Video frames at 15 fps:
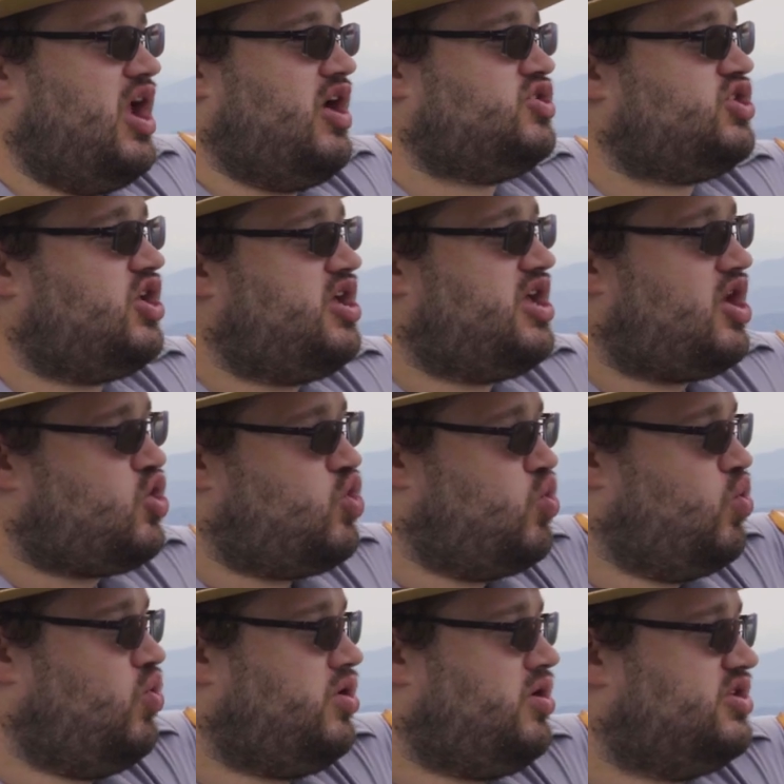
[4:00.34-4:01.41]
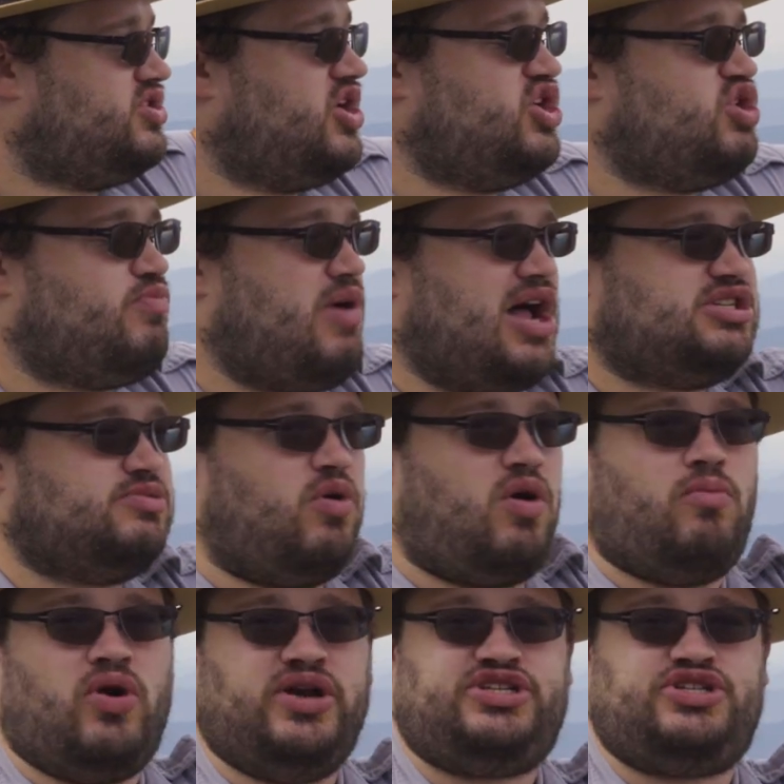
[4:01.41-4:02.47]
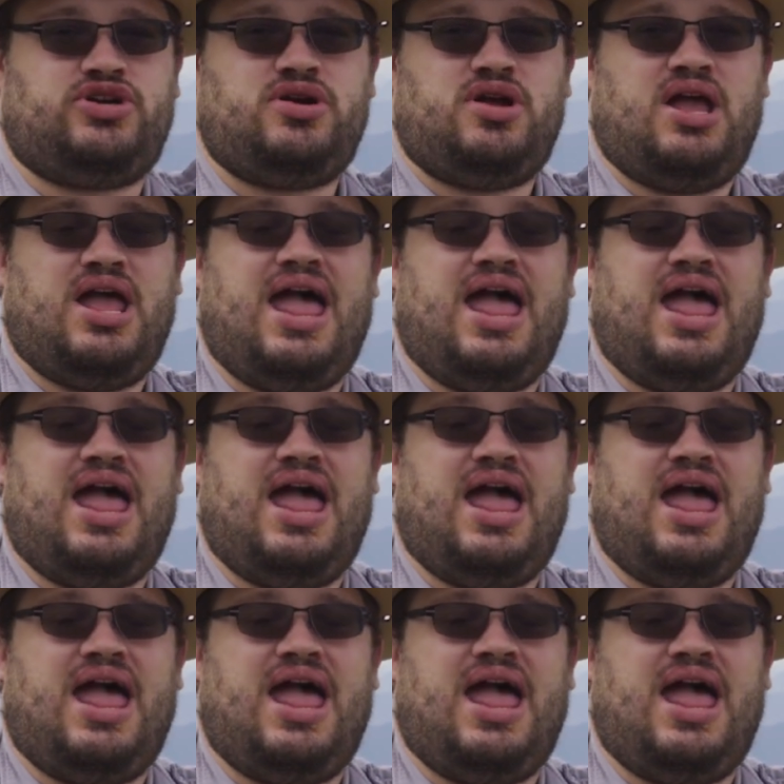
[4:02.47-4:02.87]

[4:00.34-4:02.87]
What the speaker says: air is going to get cooler, it's going to deposit more moisture,